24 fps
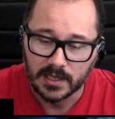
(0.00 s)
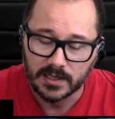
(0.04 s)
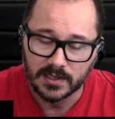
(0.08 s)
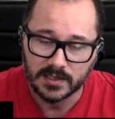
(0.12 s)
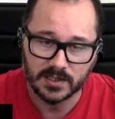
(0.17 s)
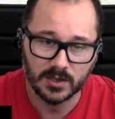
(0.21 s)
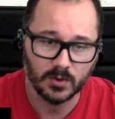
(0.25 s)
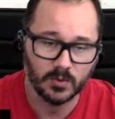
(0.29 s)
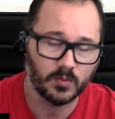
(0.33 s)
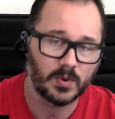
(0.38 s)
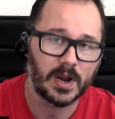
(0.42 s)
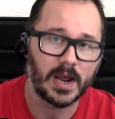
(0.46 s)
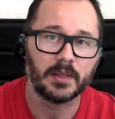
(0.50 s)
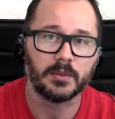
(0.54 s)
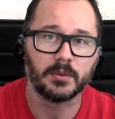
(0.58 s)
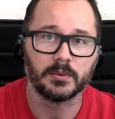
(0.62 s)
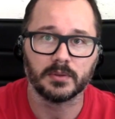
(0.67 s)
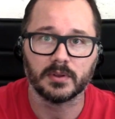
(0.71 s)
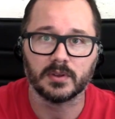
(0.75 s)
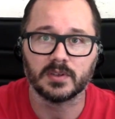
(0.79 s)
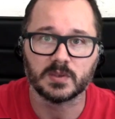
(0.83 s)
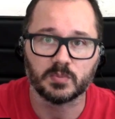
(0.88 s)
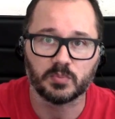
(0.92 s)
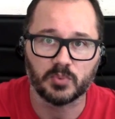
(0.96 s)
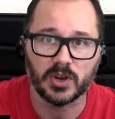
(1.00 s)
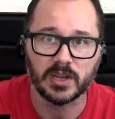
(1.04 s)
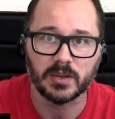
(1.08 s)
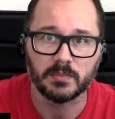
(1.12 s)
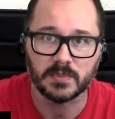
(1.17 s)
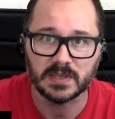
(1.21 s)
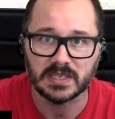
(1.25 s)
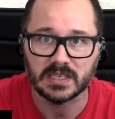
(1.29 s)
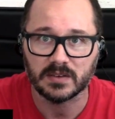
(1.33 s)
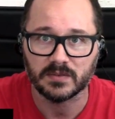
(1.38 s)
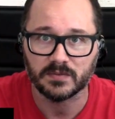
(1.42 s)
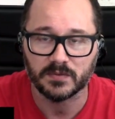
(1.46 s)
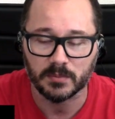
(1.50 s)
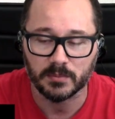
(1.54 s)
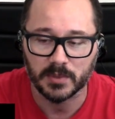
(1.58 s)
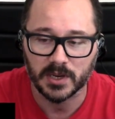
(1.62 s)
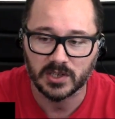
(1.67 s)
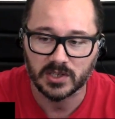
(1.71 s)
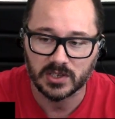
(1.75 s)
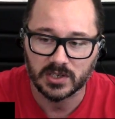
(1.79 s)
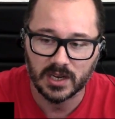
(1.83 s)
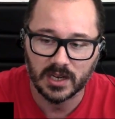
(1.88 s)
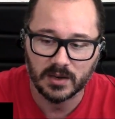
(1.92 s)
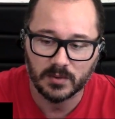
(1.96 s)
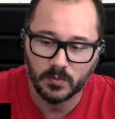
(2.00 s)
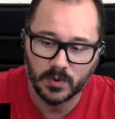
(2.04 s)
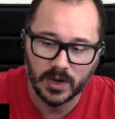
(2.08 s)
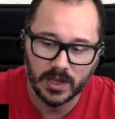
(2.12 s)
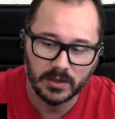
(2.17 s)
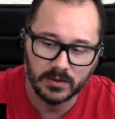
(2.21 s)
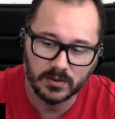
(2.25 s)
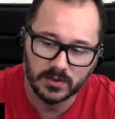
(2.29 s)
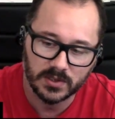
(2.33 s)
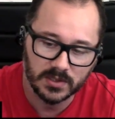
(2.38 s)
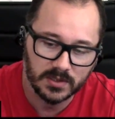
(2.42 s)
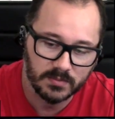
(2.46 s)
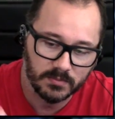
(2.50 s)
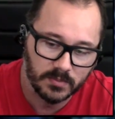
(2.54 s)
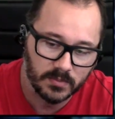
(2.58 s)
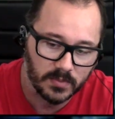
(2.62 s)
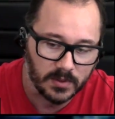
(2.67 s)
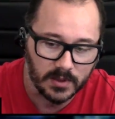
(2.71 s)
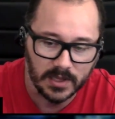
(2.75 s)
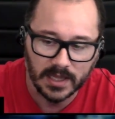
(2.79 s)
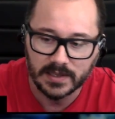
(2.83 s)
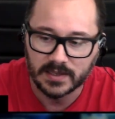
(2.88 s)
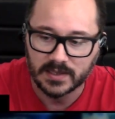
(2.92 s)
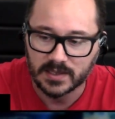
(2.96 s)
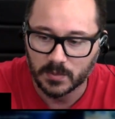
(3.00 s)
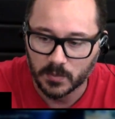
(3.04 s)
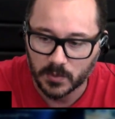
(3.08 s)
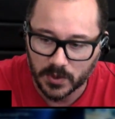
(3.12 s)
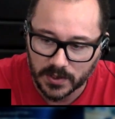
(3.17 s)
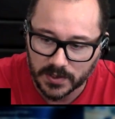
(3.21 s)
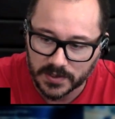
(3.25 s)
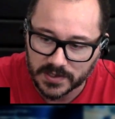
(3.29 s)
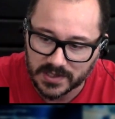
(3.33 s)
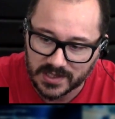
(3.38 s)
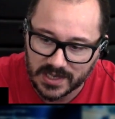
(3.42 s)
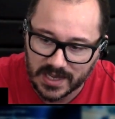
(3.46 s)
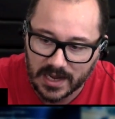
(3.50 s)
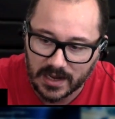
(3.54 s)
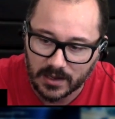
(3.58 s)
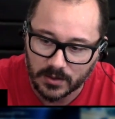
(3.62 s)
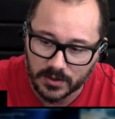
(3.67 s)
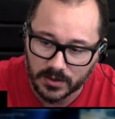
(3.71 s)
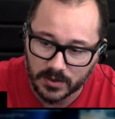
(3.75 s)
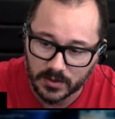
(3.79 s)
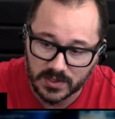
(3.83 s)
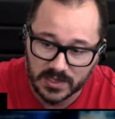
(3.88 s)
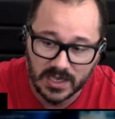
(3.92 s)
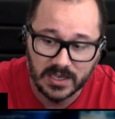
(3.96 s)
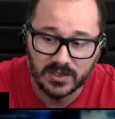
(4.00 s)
So rather than spread misinformation, I'd rather just let someone else tackle those.